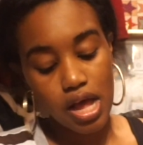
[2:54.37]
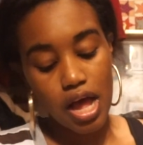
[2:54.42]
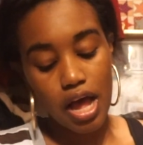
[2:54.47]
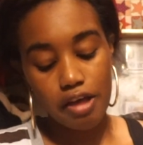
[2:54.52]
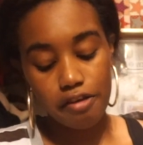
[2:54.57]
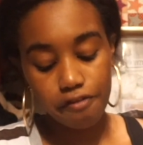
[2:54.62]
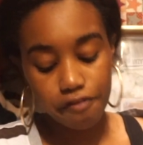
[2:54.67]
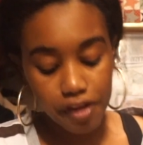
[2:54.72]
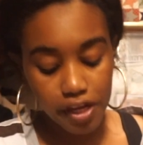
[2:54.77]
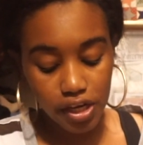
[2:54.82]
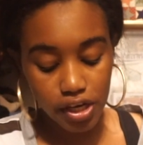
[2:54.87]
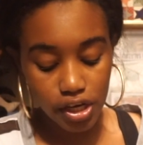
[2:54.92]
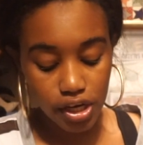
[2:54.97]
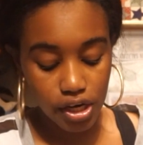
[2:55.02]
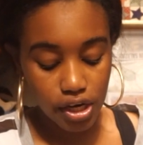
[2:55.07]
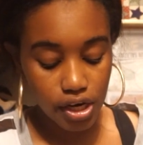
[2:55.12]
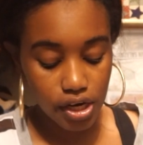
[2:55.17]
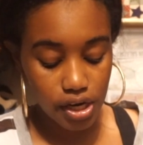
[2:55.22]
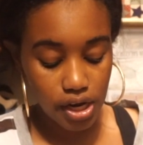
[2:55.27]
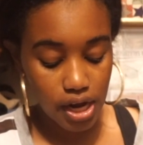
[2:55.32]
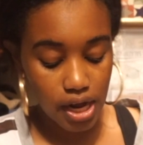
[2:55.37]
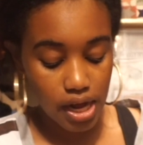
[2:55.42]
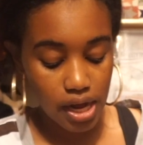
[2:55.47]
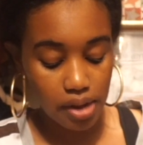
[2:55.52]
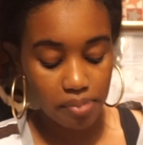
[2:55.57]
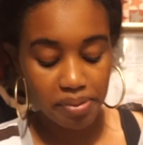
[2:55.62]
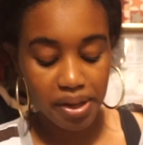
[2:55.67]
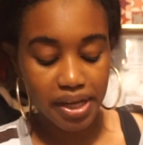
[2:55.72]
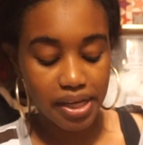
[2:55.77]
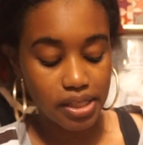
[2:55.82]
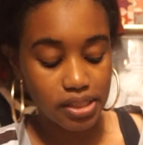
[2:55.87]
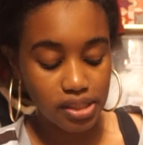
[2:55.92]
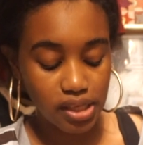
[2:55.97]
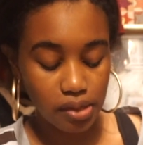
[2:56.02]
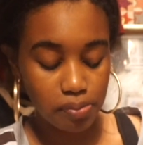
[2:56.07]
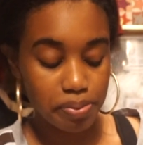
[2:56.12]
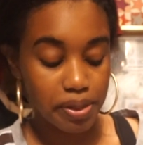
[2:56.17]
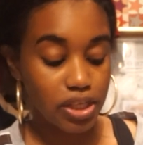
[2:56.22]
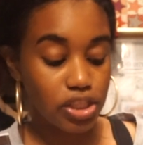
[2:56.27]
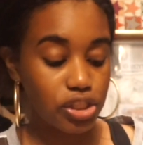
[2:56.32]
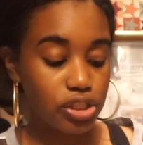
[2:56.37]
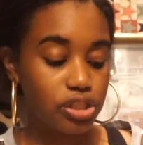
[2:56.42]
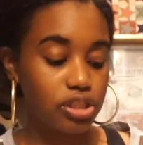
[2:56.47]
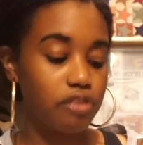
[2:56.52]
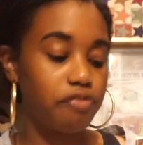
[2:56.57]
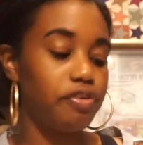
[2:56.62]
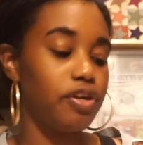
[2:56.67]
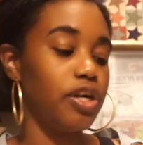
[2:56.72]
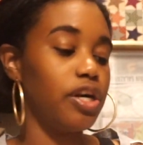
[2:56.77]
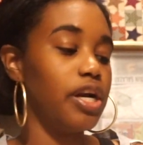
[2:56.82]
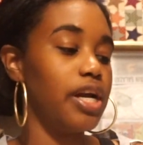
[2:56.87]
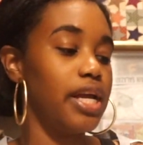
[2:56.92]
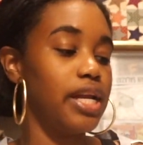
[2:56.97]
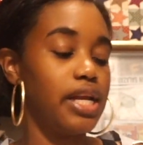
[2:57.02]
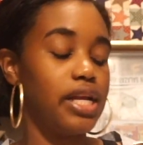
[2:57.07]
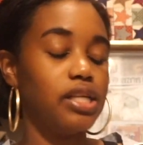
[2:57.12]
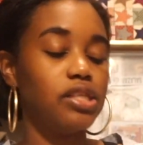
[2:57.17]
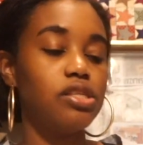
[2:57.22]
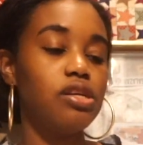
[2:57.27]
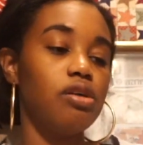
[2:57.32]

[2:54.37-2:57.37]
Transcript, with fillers: I figured um, I could take pictures of her in it.